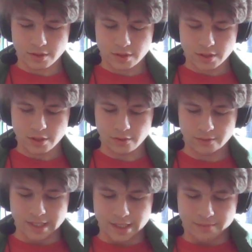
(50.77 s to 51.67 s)
you don't
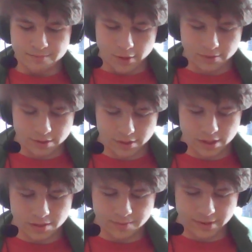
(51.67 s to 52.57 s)
need both of
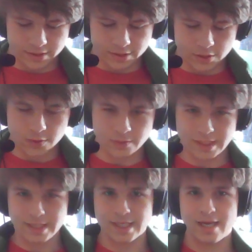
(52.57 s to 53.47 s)
these, but 2
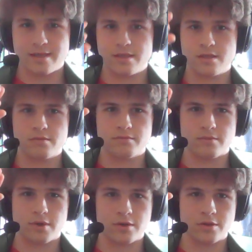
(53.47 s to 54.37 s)
d10s,
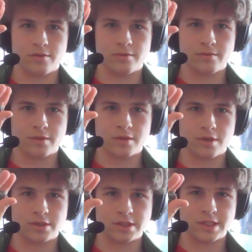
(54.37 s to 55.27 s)
also
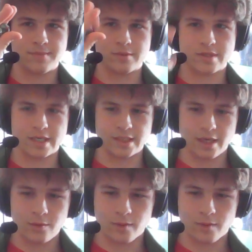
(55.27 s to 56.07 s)
called a d percentile.